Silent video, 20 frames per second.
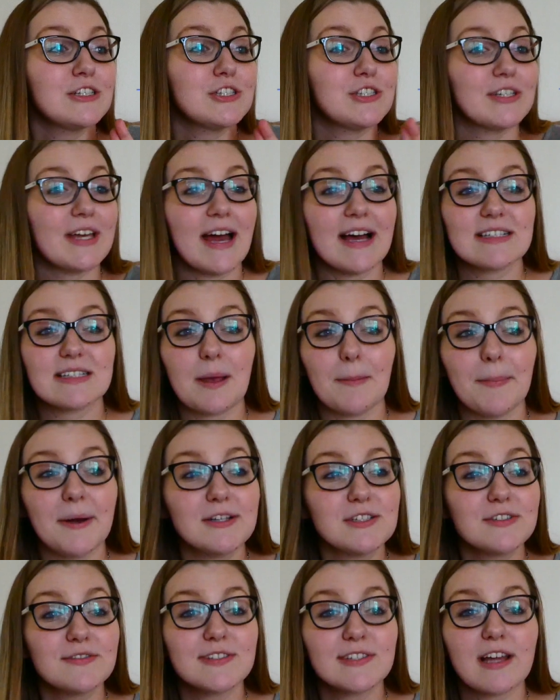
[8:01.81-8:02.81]
She has a
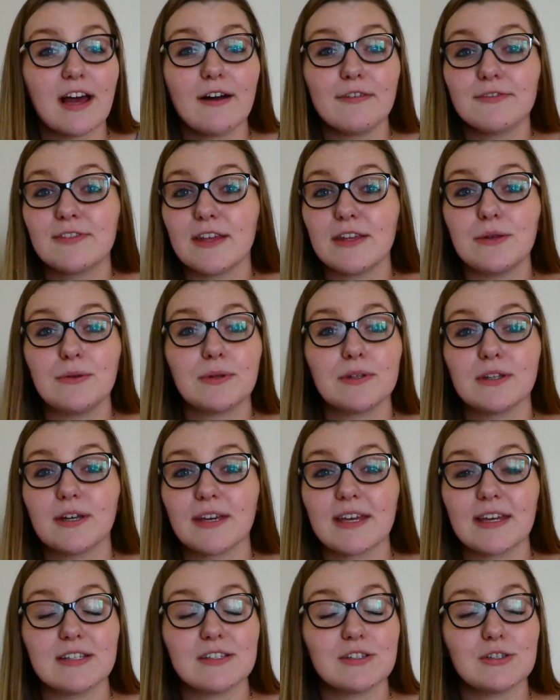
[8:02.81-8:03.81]
bunch of stuff that you can
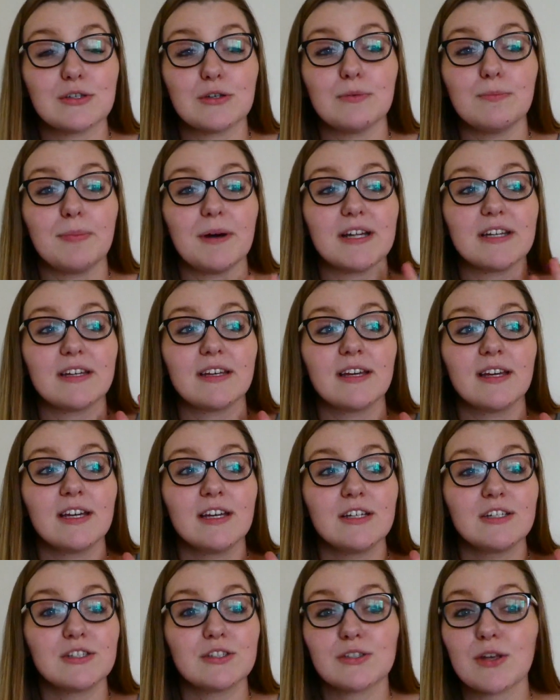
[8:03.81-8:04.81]
look into, but
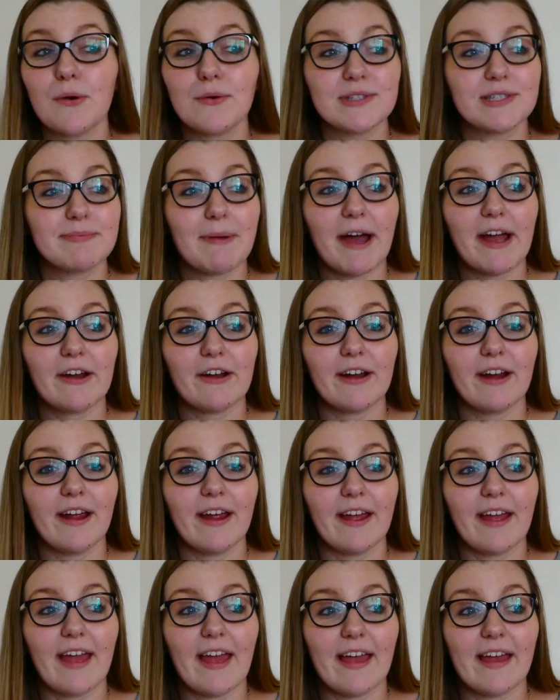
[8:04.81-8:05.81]
so
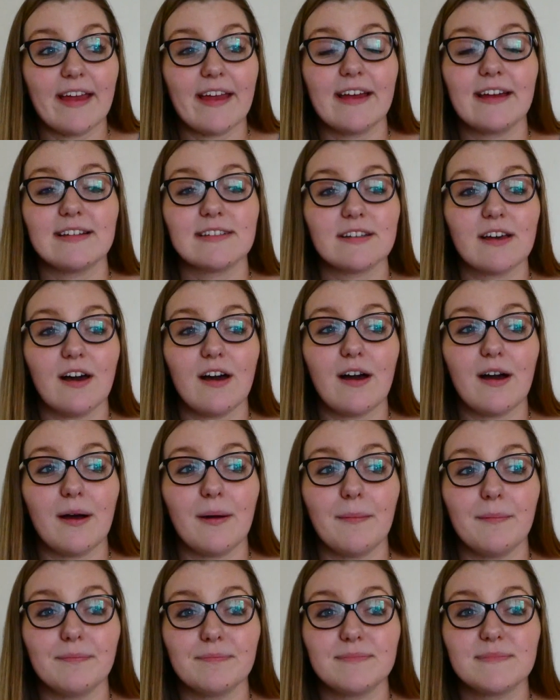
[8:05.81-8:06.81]
inspiring, and
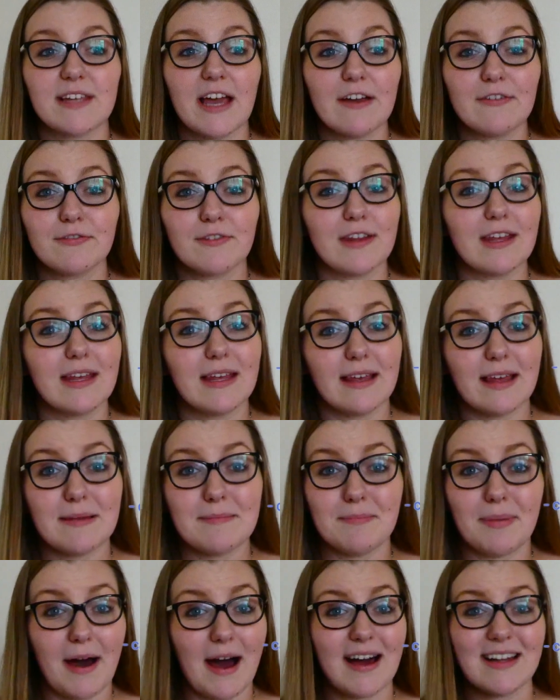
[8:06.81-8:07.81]
definitely
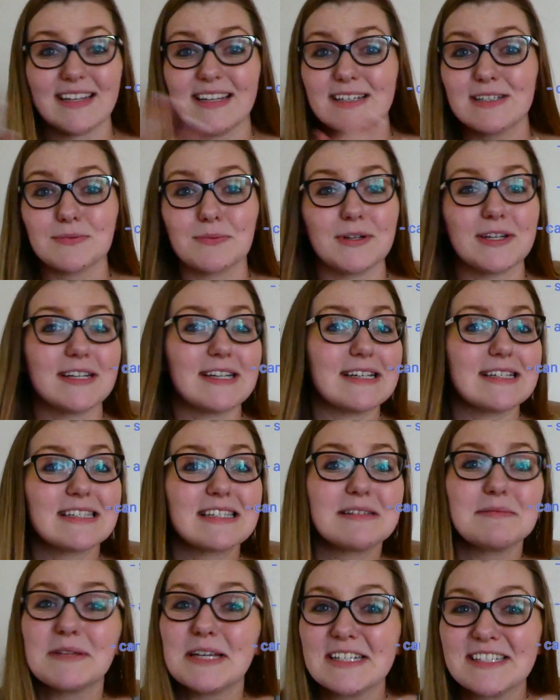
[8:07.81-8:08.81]
embodies what it is
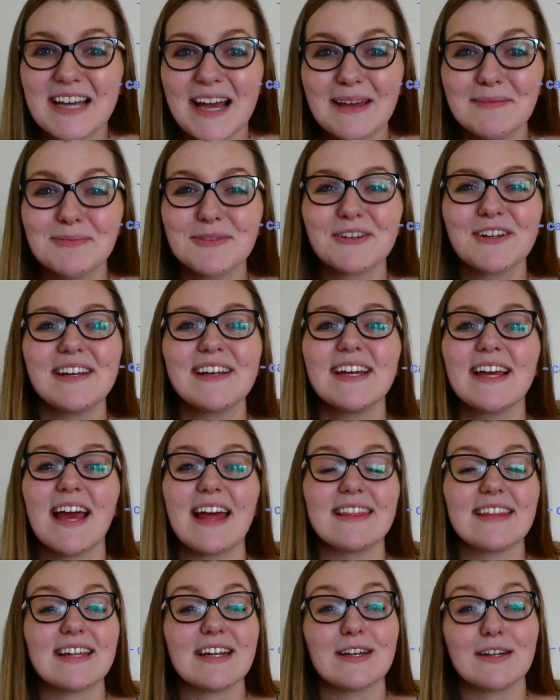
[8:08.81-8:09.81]
to be a type 3.
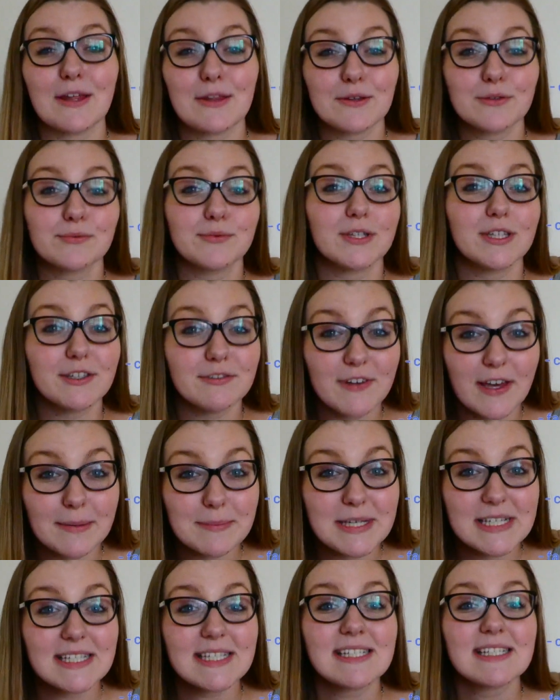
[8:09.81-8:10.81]
And then another really
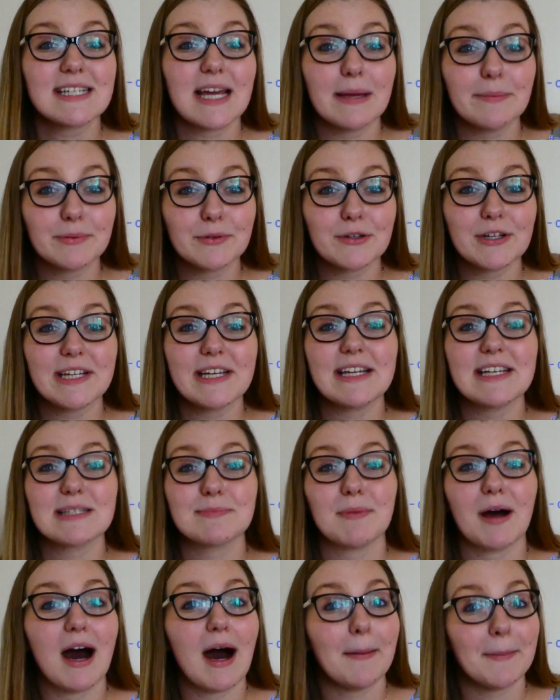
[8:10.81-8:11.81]
famous type 3 is
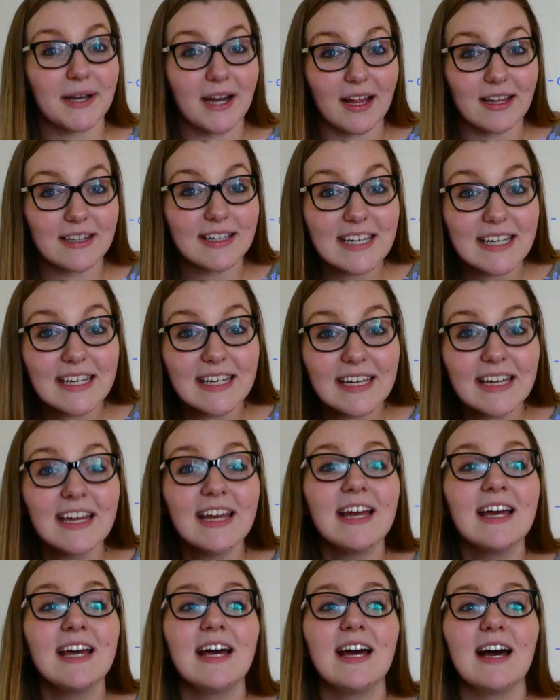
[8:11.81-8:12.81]
Muhammad Ali.
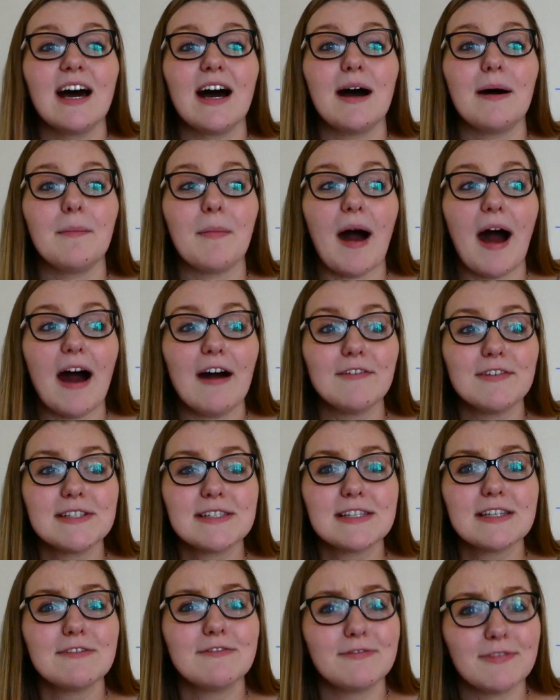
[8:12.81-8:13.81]

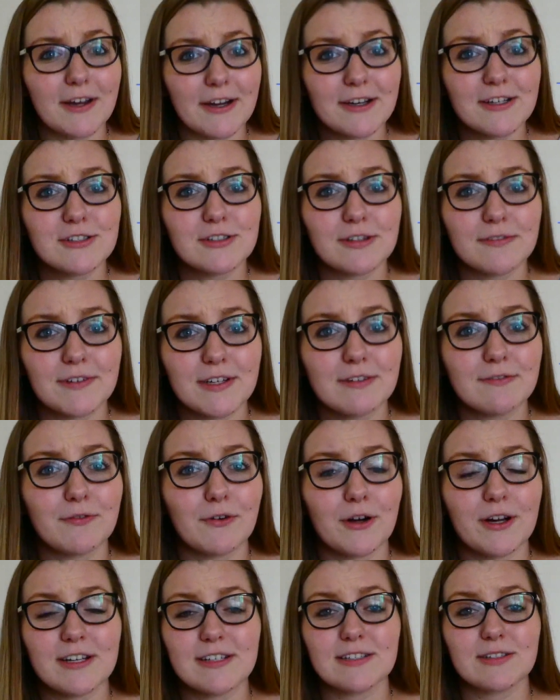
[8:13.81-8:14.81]
Obviously very driven
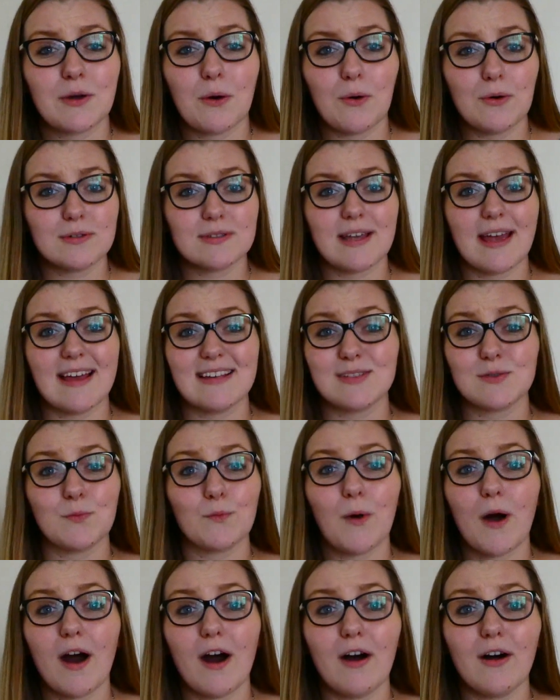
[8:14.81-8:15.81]
for his goals as
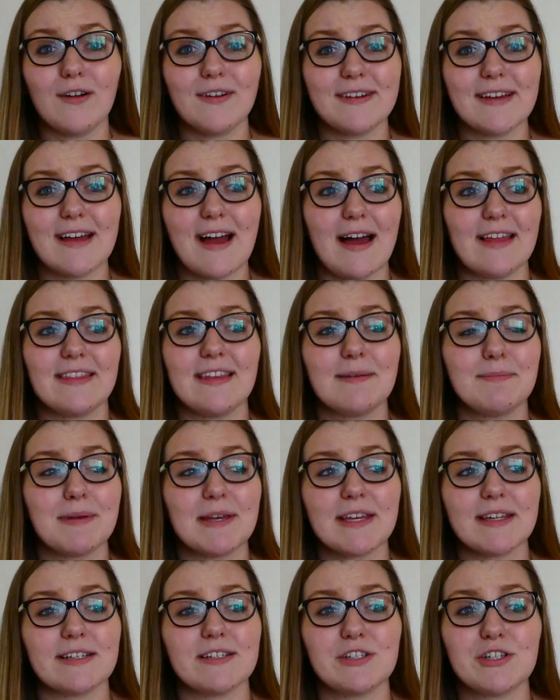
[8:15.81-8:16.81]
well. I think
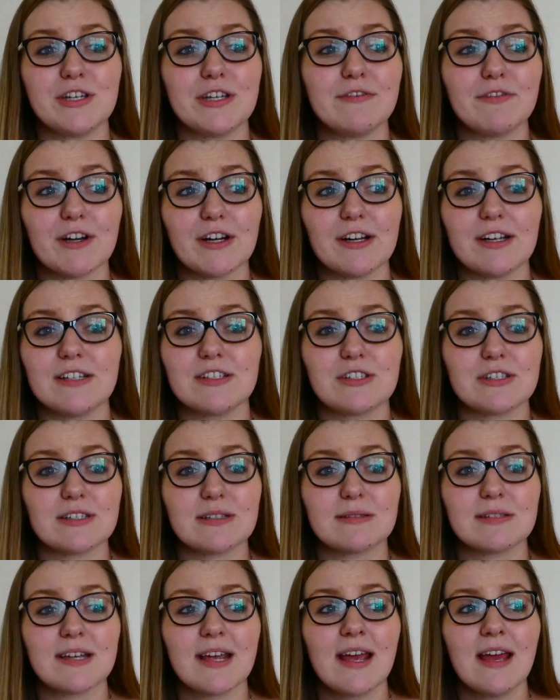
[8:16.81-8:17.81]
being an achiever is
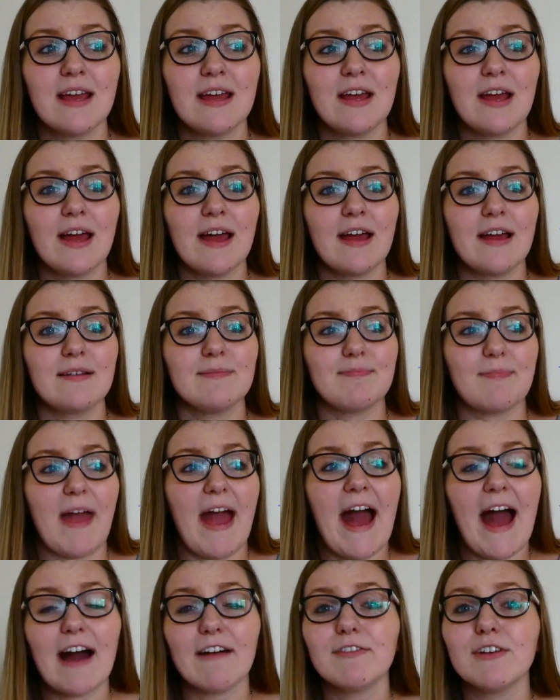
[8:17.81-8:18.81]
just
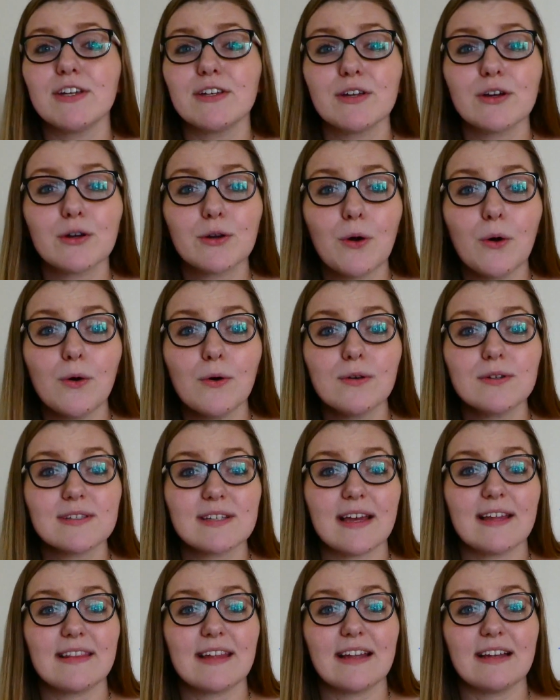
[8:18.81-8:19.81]
having your goals
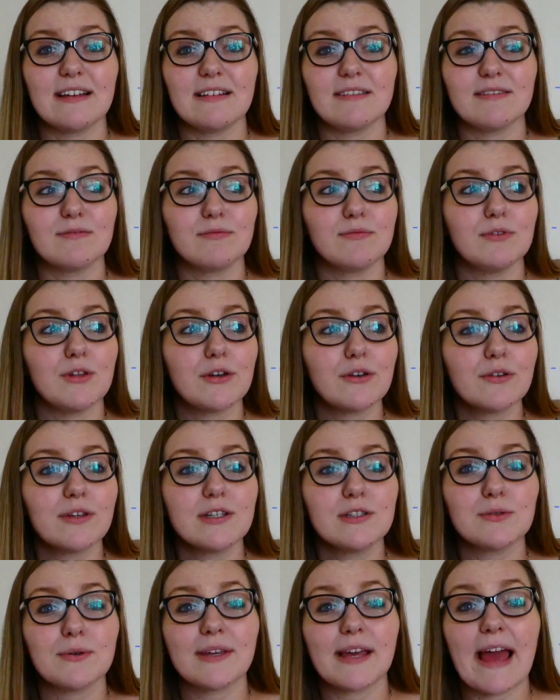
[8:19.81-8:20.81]
and then literally
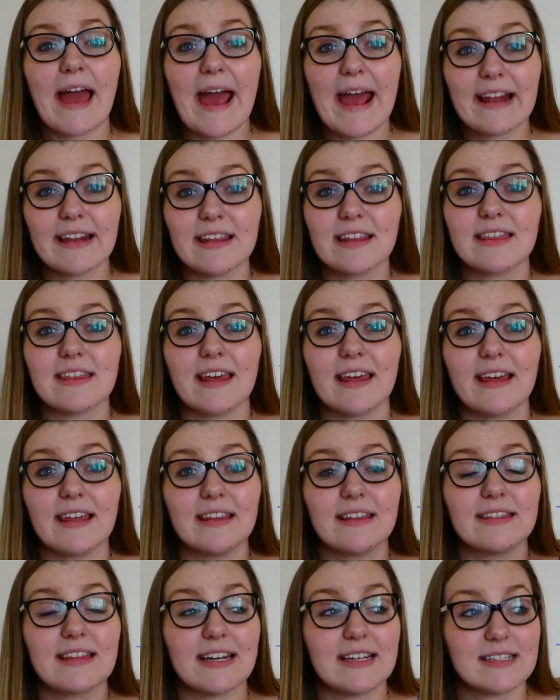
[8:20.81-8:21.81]
doing anything
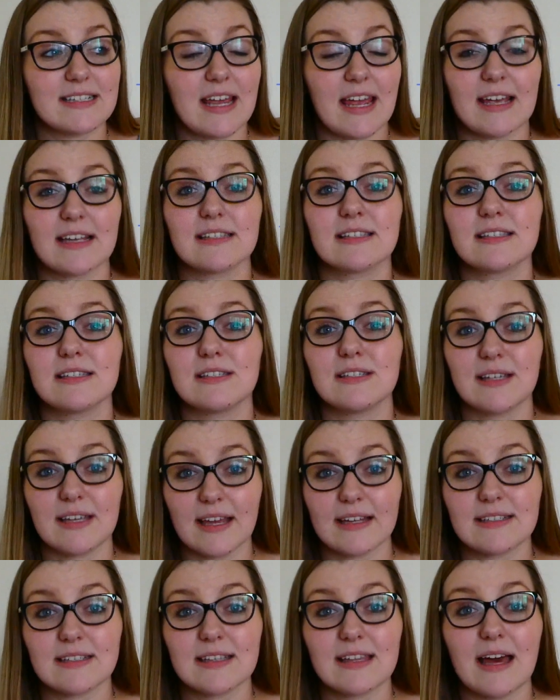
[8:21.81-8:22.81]
that it takes to
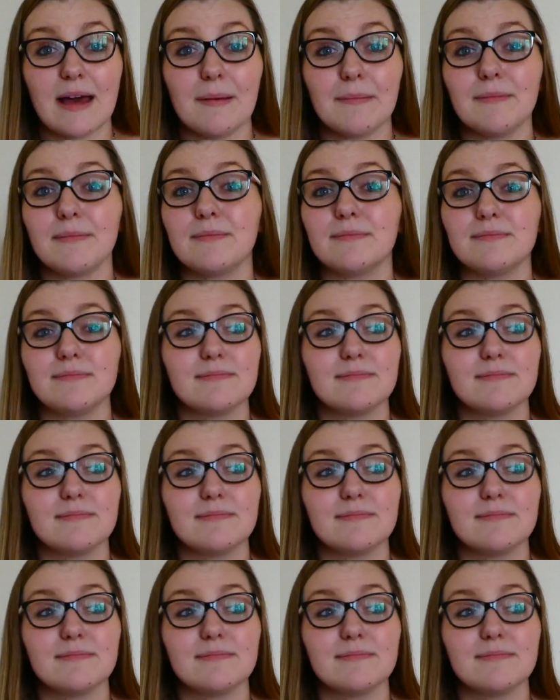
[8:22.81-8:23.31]
get to them,